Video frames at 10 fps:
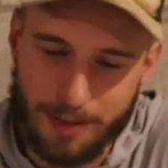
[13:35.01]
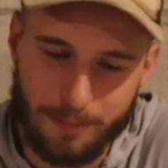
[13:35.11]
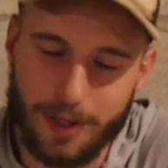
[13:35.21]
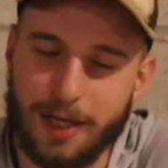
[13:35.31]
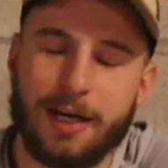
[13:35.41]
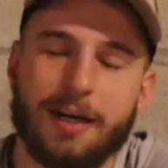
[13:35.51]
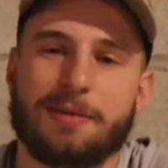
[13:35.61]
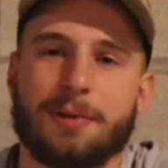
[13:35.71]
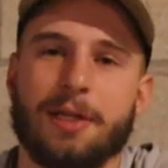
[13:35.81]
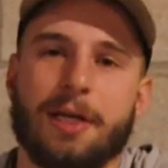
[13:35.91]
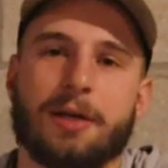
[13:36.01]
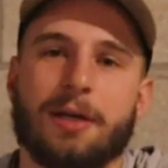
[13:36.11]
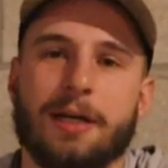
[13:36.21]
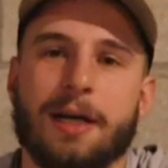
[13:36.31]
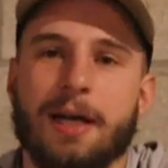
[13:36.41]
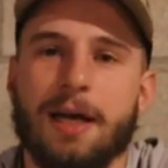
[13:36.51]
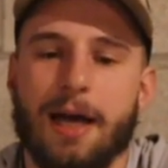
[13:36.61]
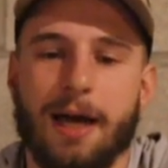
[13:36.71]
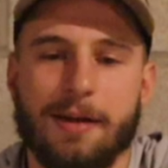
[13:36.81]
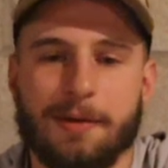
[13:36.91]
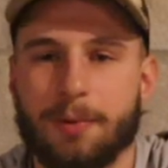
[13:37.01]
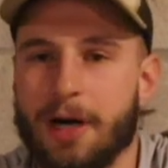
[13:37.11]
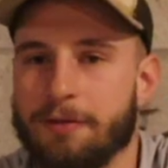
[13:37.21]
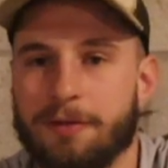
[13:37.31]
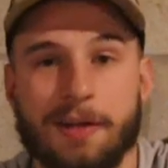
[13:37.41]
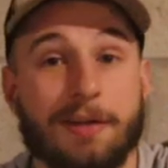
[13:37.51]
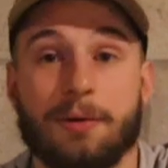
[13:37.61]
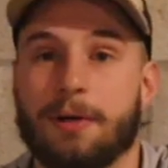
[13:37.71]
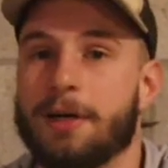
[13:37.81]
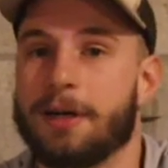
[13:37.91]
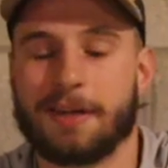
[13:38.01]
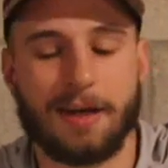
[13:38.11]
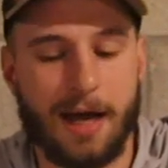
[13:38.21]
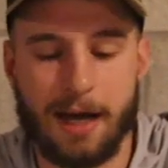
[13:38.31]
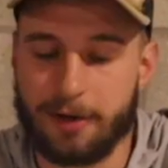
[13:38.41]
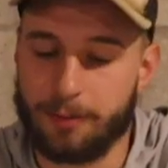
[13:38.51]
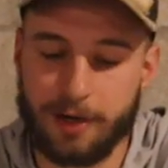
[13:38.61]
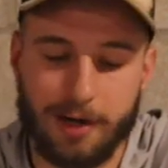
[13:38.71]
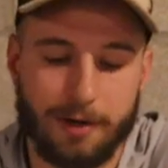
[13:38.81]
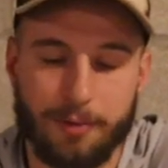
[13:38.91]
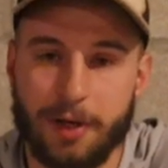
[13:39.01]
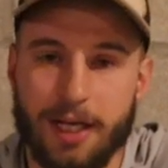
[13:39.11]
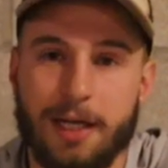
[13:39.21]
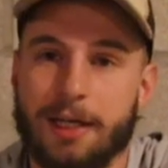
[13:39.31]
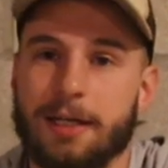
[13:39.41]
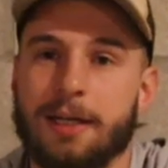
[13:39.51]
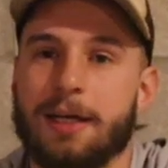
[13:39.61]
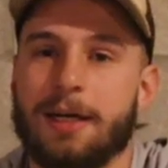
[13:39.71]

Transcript: But it is really good as a breakfast or a snack or whenever you want to eat it.